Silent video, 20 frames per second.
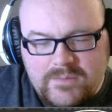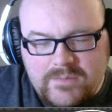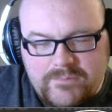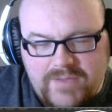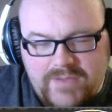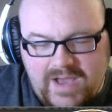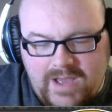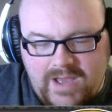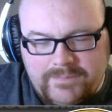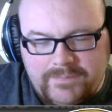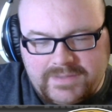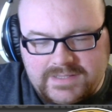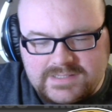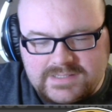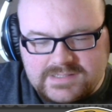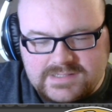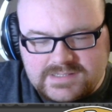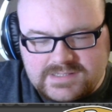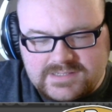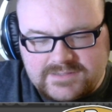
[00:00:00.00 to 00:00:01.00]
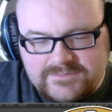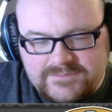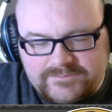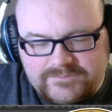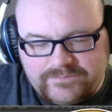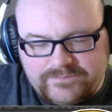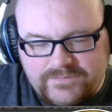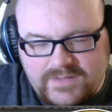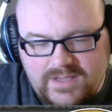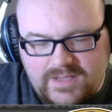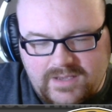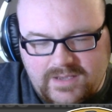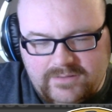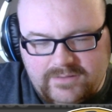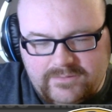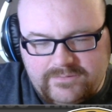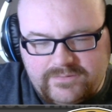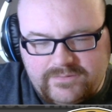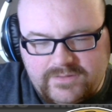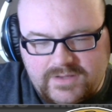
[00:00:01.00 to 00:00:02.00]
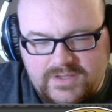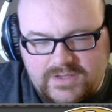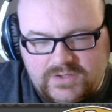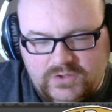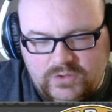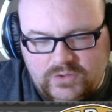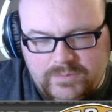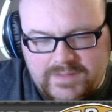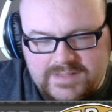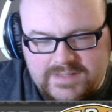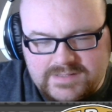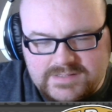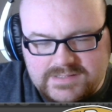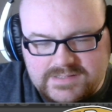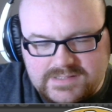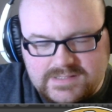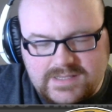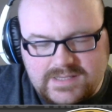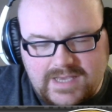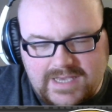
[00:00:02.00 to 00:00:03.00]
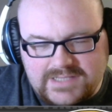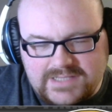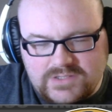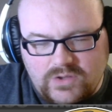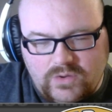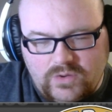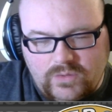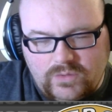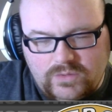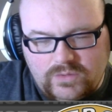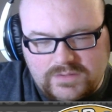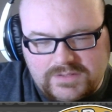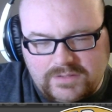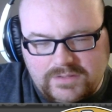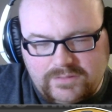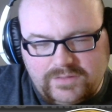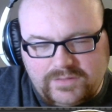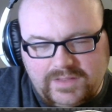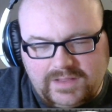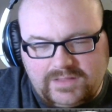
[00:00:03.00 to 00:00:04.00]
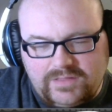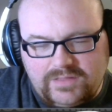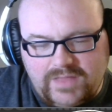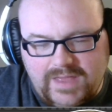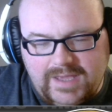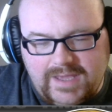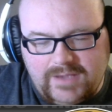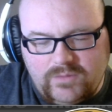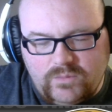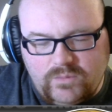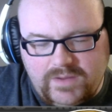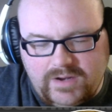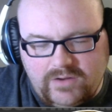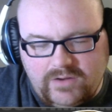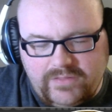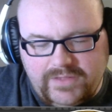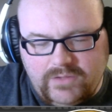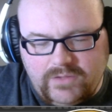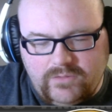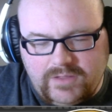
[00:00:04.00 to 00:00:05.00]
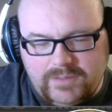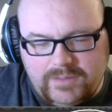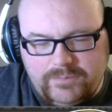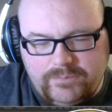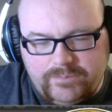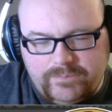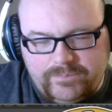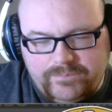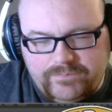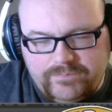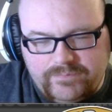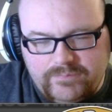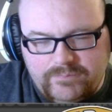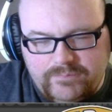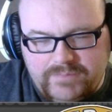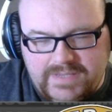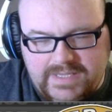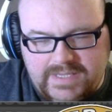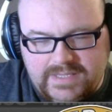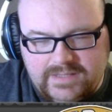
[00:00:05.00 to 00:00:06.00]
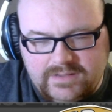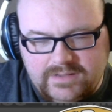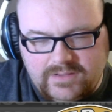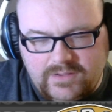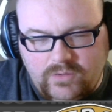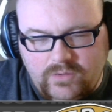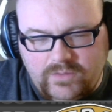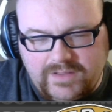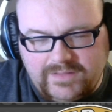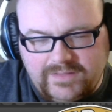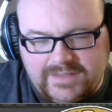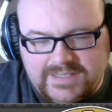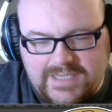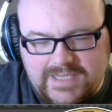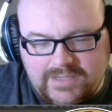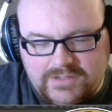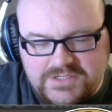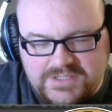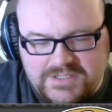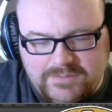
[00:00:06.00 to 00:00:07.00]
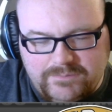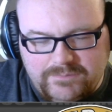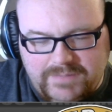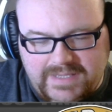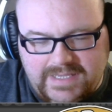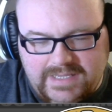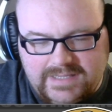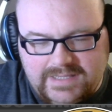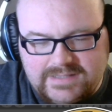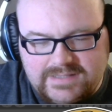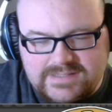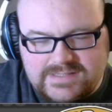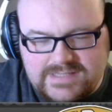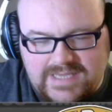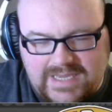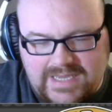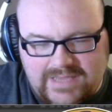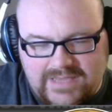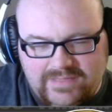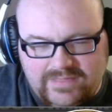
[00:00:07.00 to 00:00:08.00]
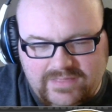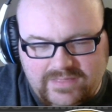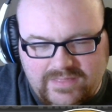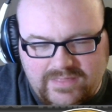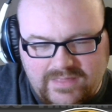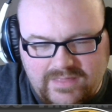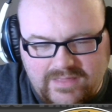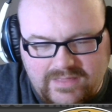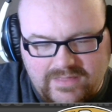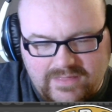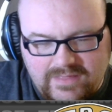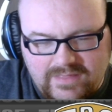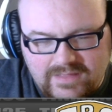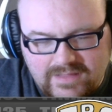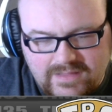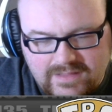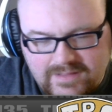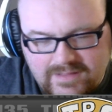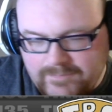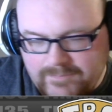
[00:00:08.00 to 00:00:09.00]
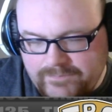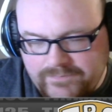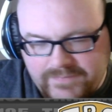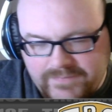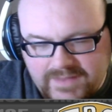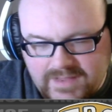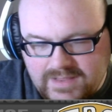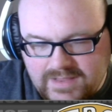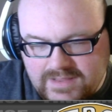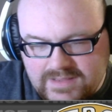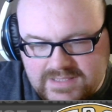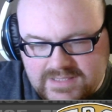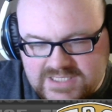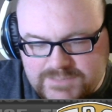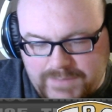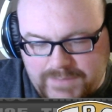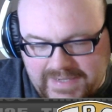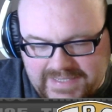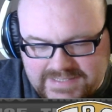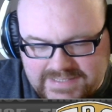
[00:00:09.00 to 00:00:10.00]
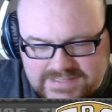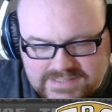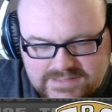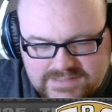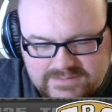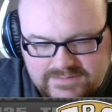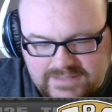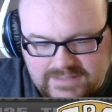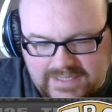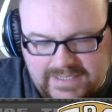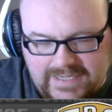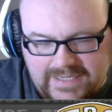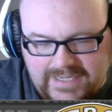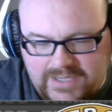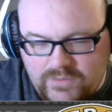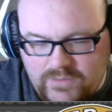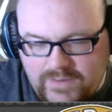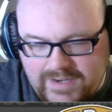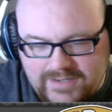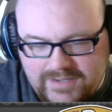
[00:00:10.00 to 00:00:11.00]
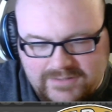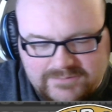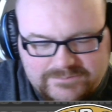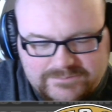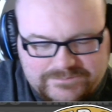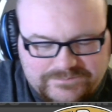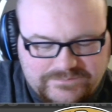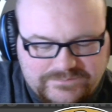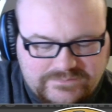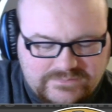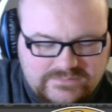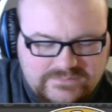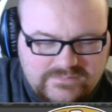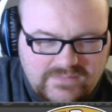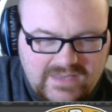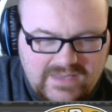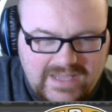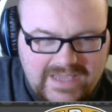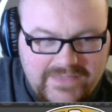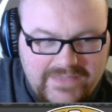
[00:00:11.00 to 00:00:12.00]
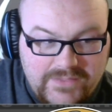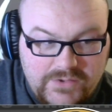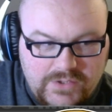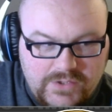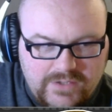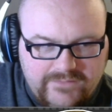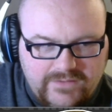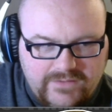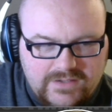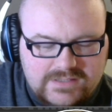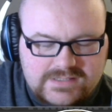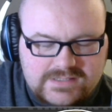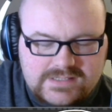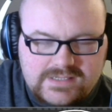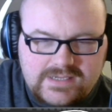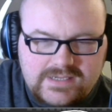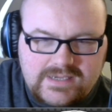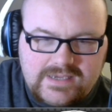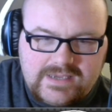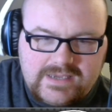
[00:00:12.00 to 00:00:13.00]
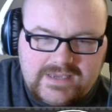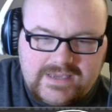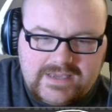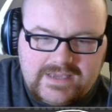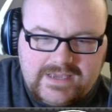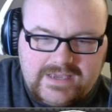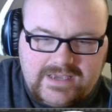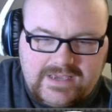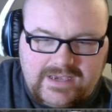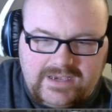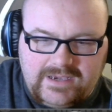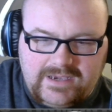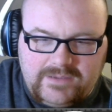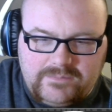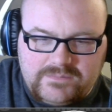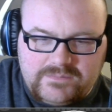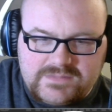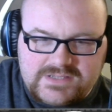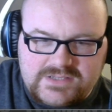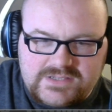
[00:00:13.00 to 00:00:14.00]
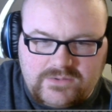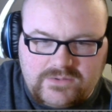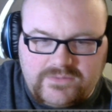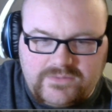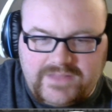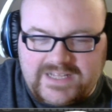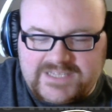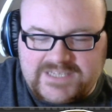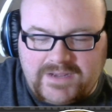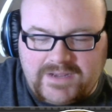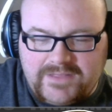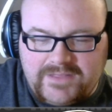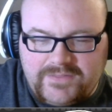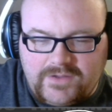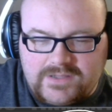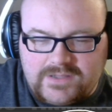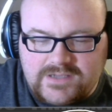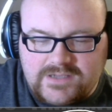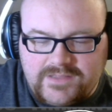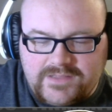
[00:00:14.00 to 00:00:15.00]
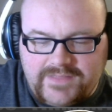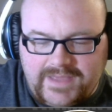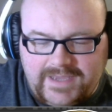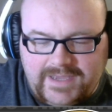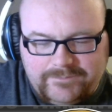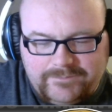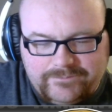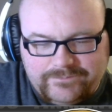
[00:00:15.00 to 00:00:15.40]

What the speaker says: pompous of humans as a whole to think that we are the only intelligent beings in space and anywhere in the universe. So that's my thoughts on that.